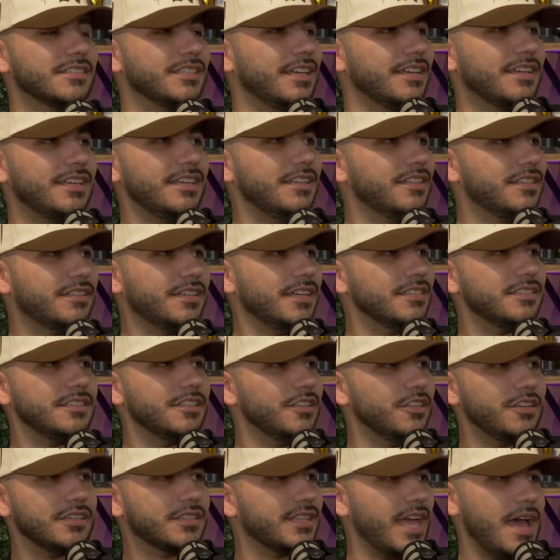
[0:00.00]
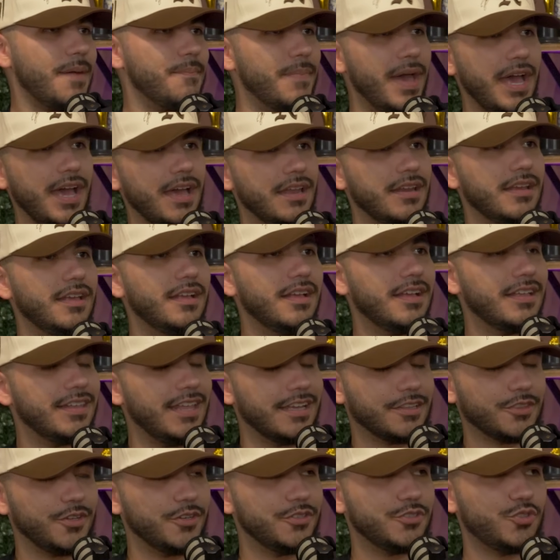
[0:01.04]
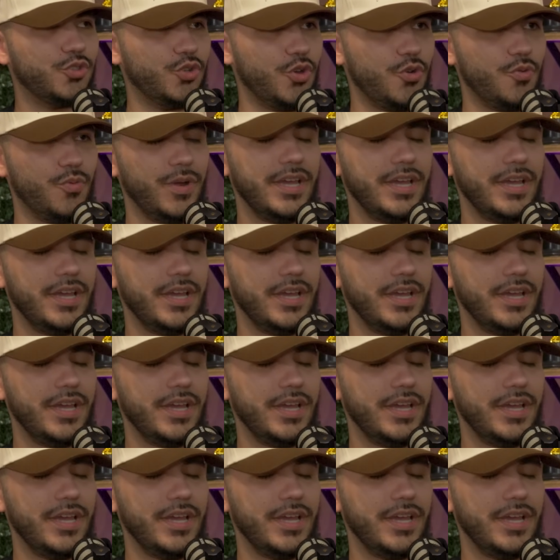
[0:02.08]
Like he doesn't look that bad. Like there's no